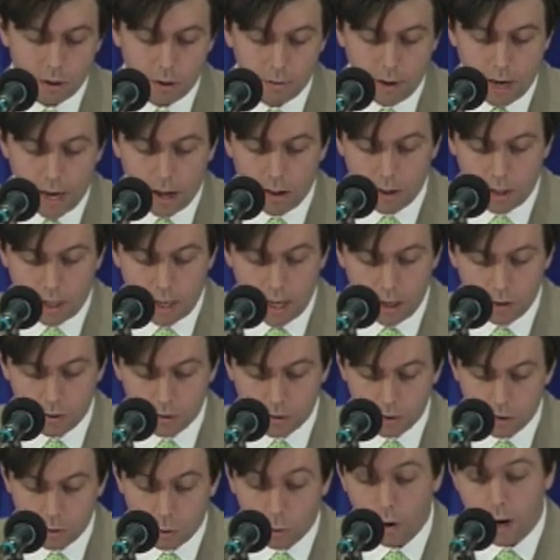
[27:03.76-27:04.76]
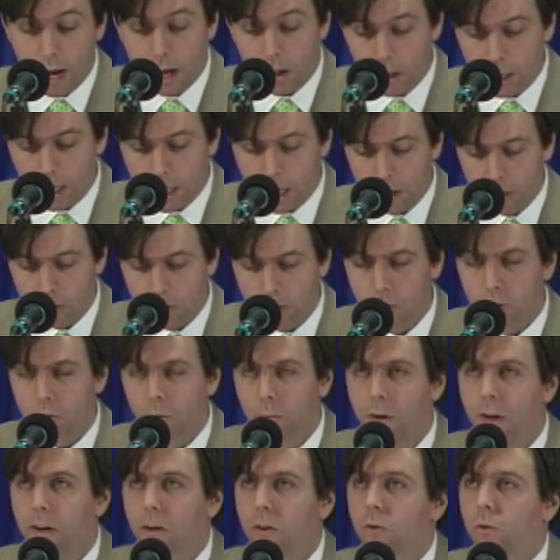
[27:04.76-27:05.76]
of allegations from
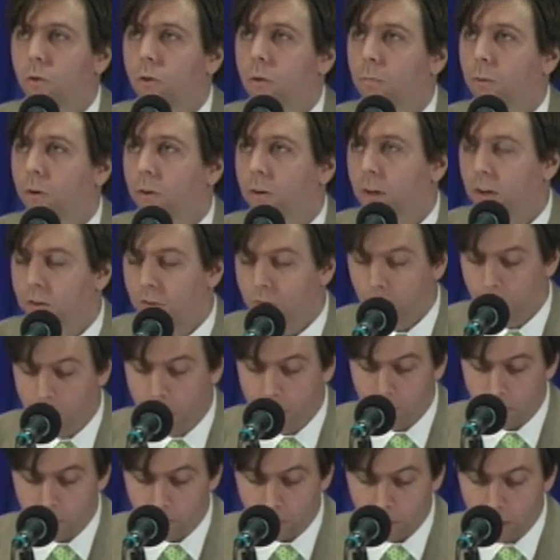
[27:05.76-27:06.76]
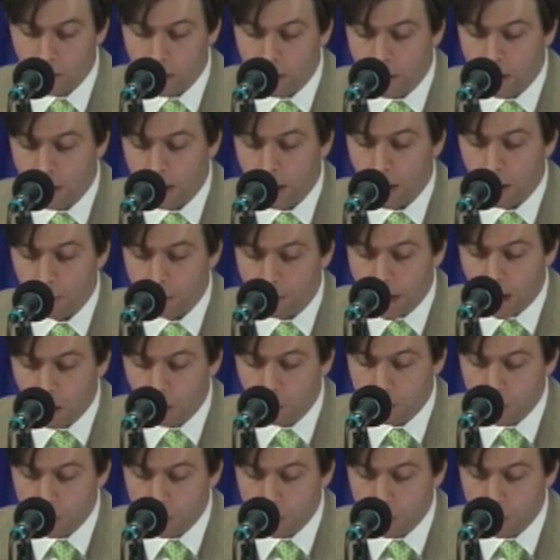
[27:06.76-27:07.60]
industry participants about